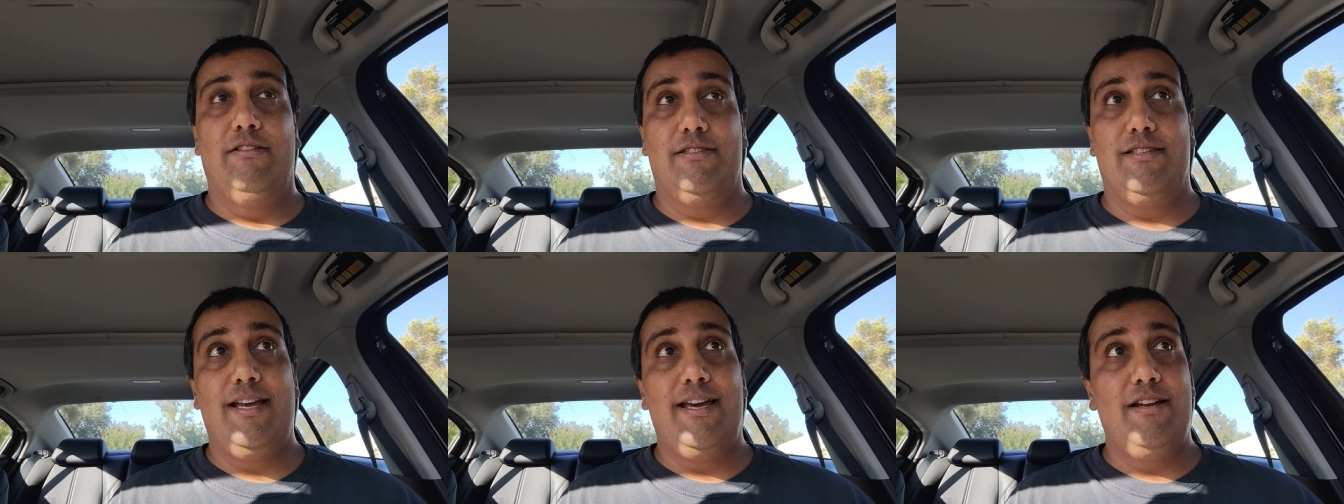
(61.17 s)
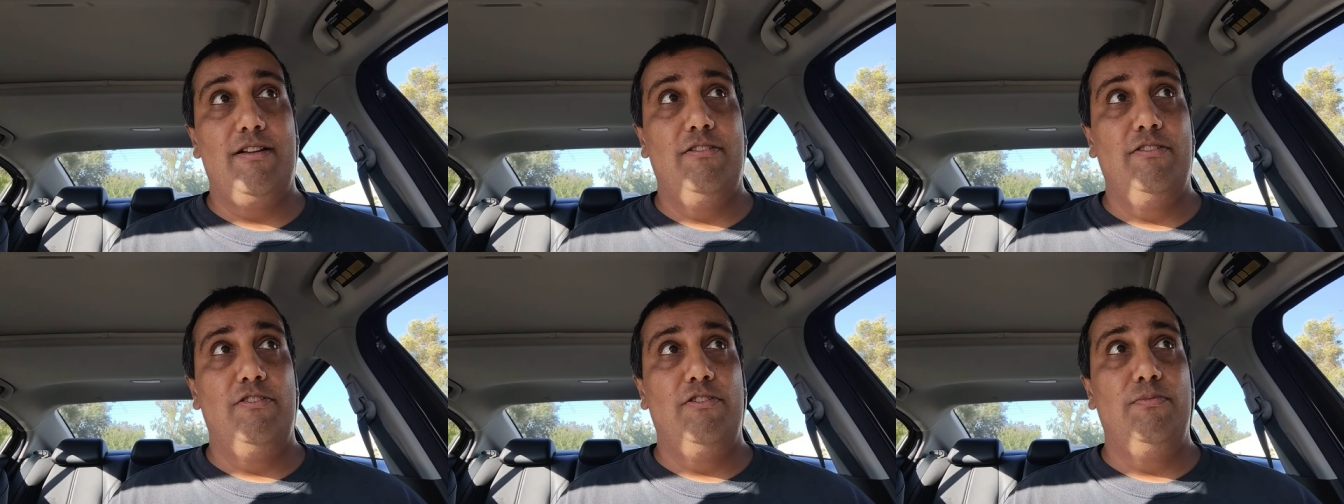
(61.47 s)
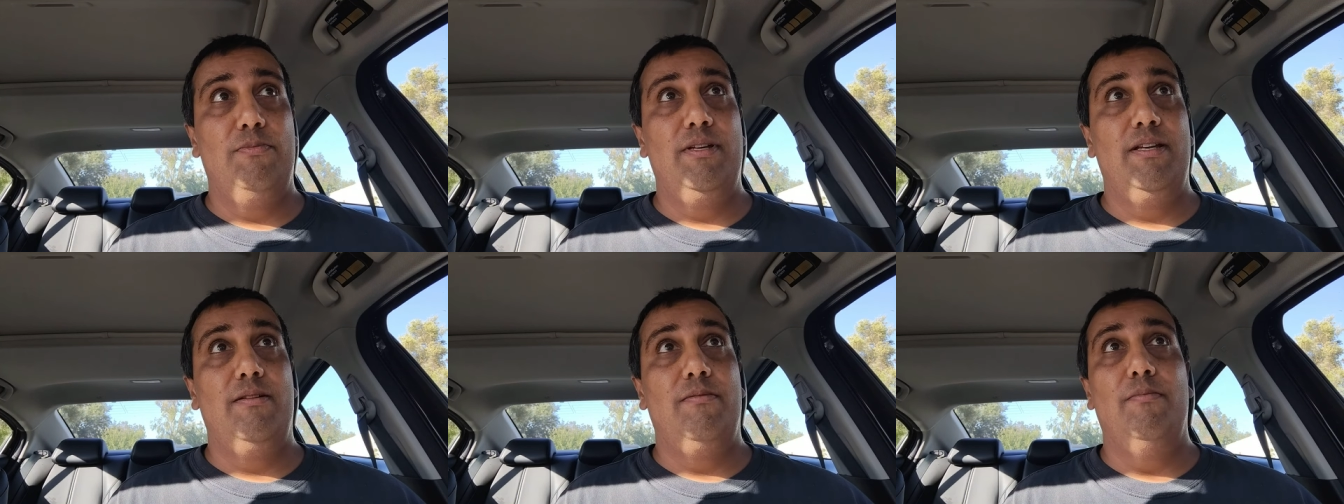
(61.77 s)
outside a little
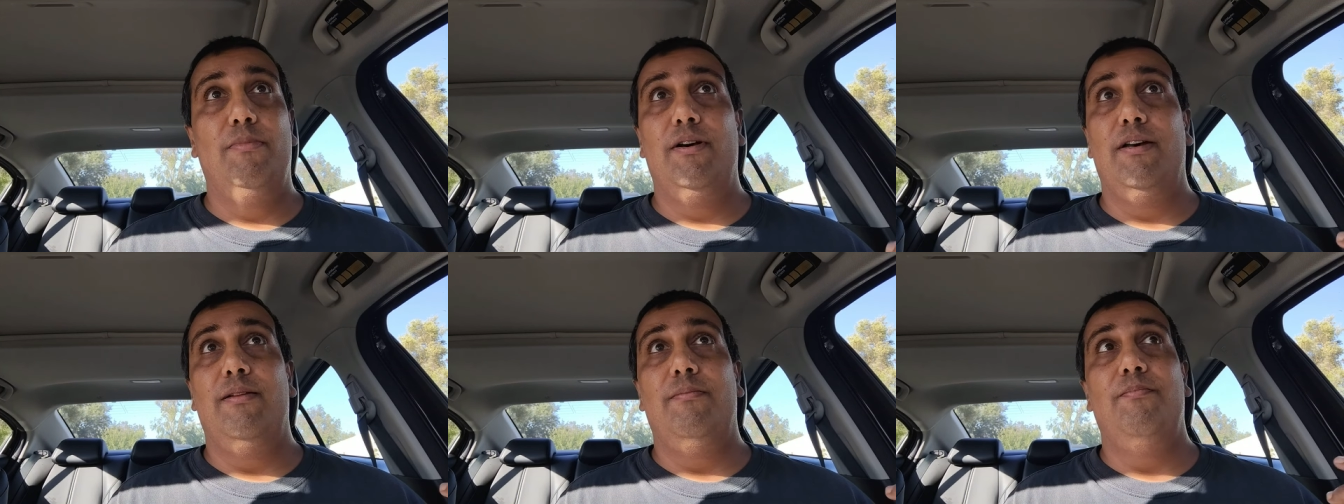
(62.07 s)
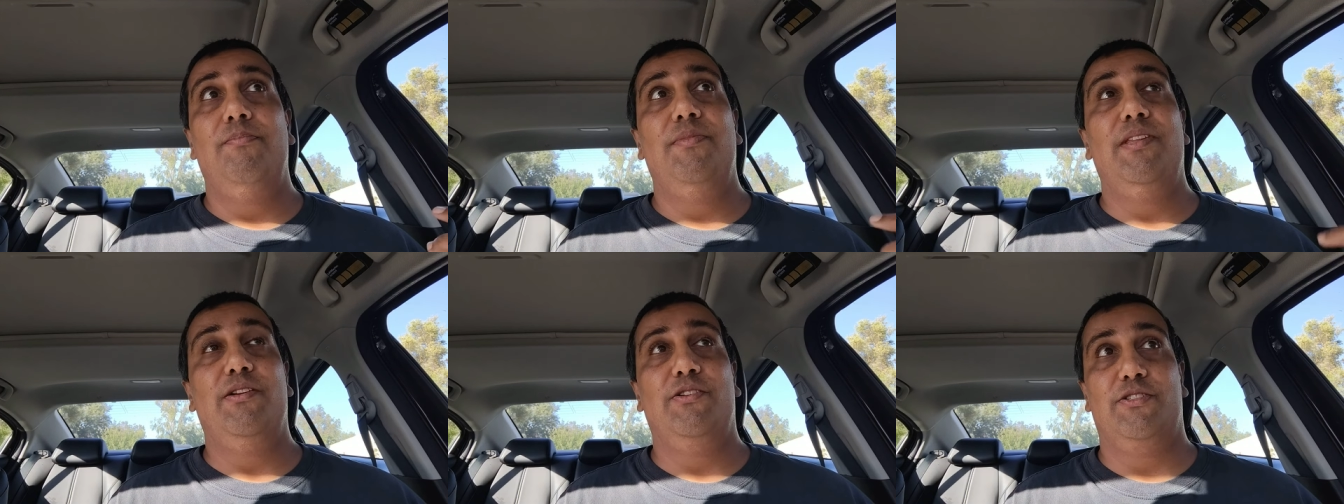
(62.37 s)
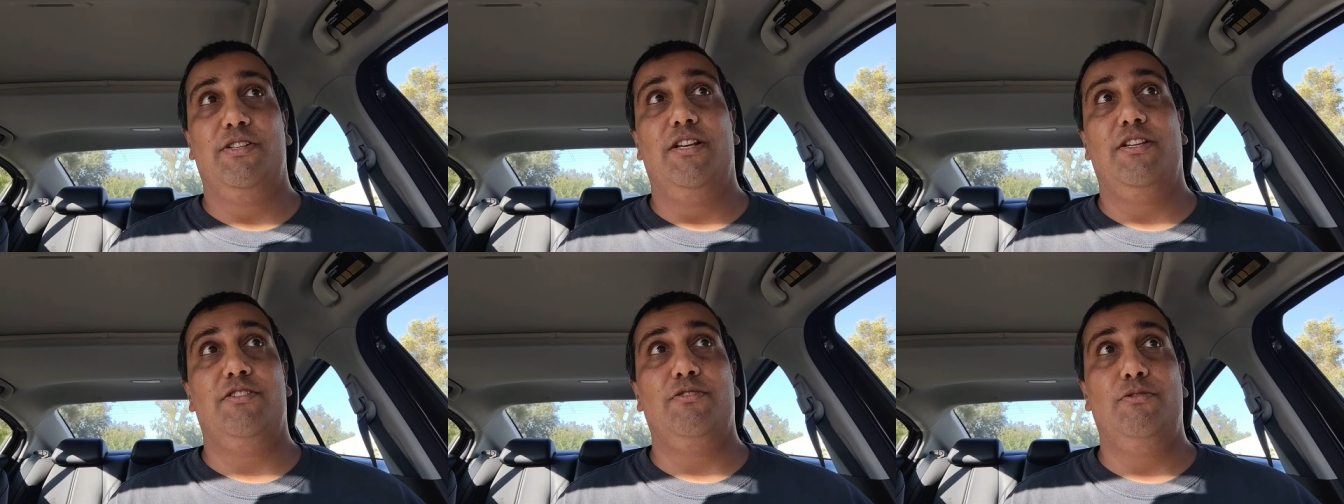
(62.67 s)
bit, but it
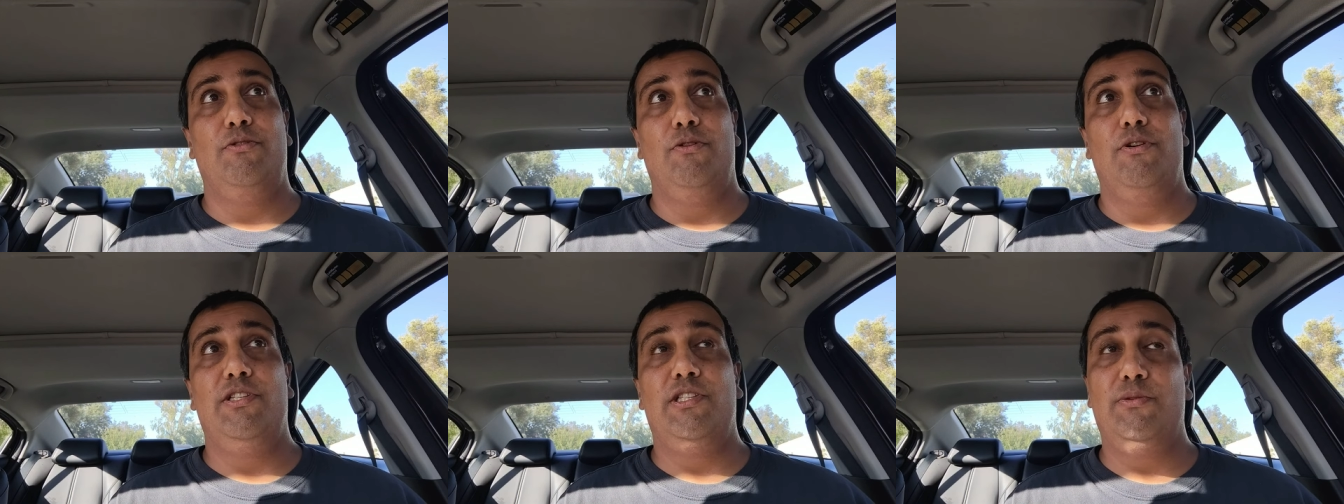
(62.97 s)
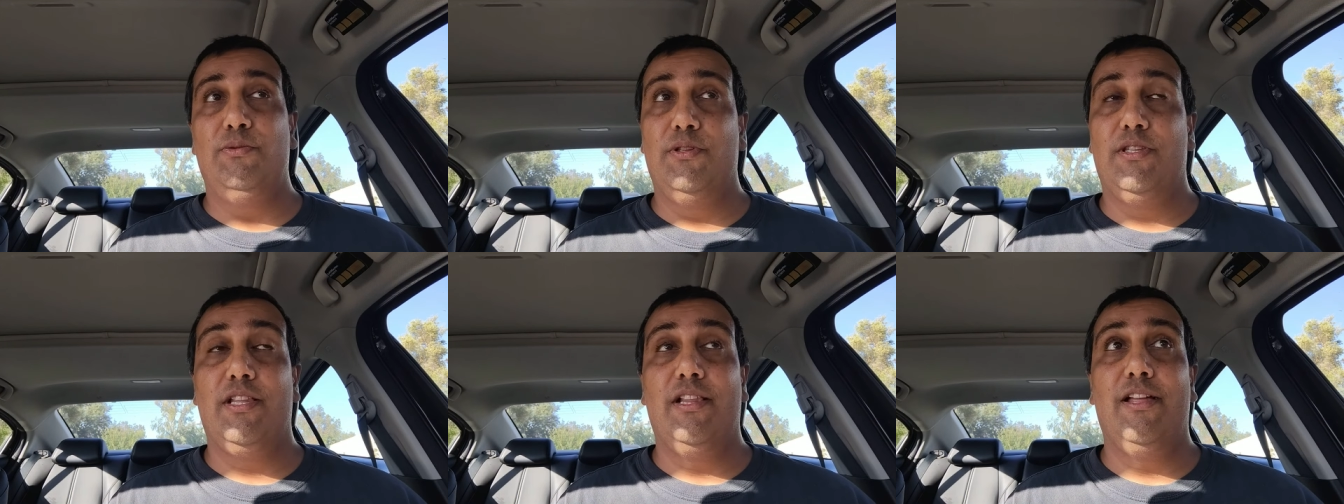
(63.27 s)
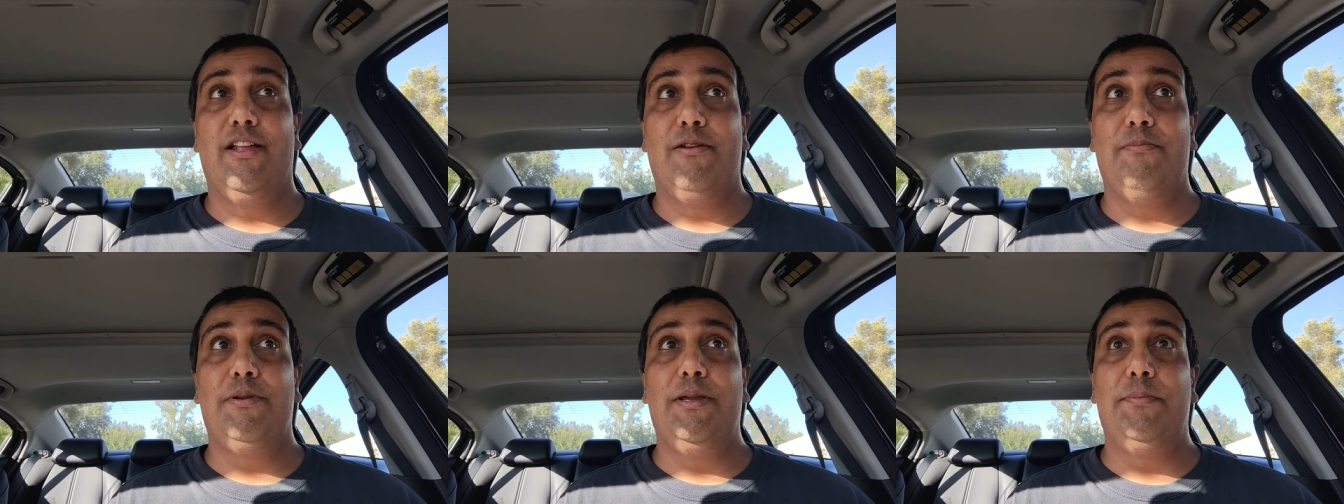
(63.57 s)
was also noisy with a
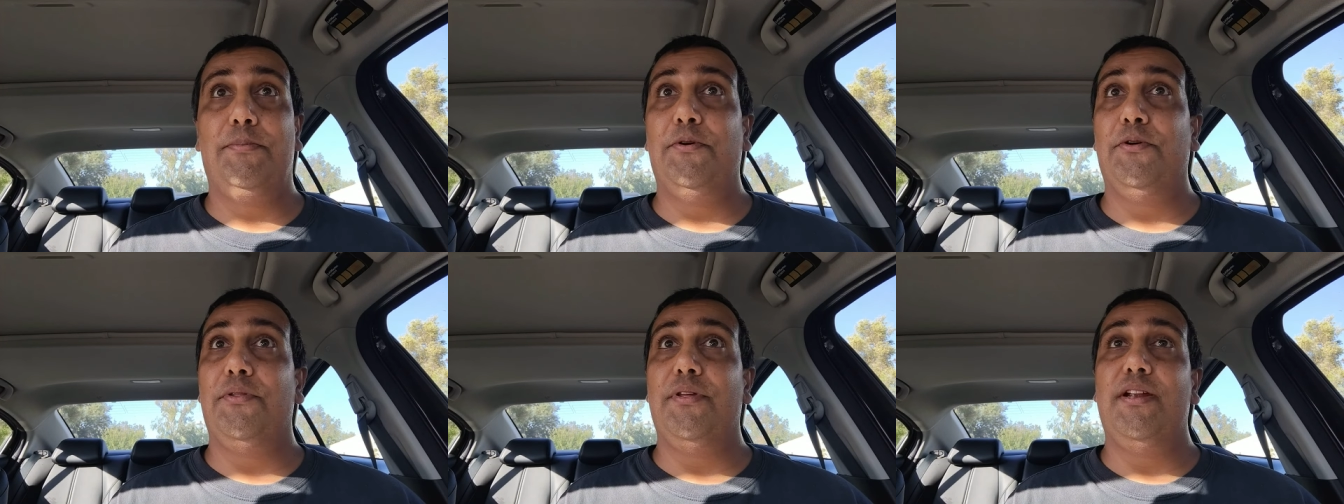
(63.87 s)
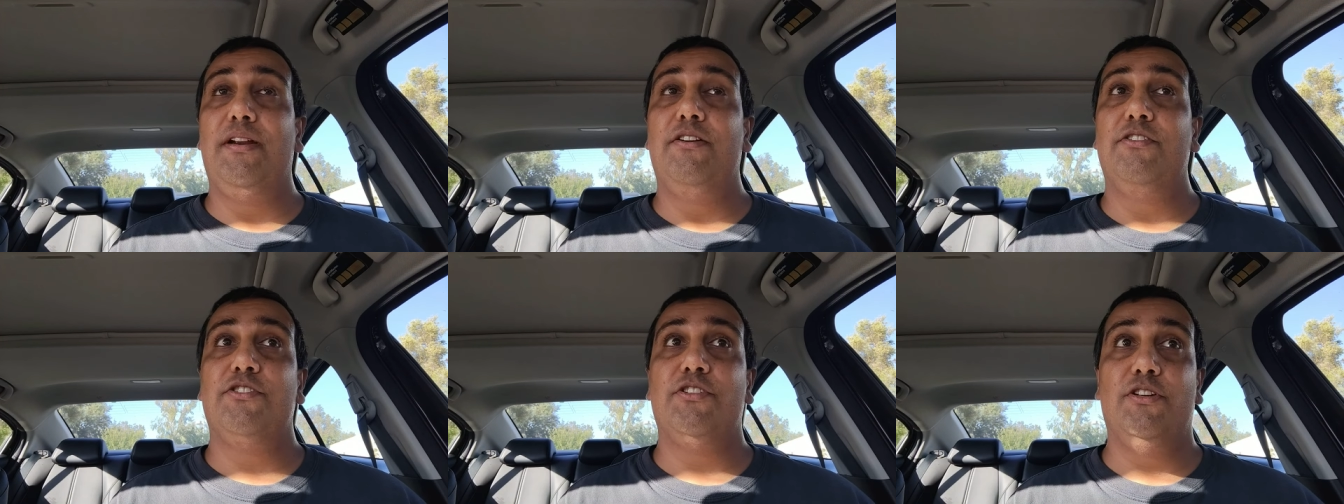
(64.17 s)
lot of people there,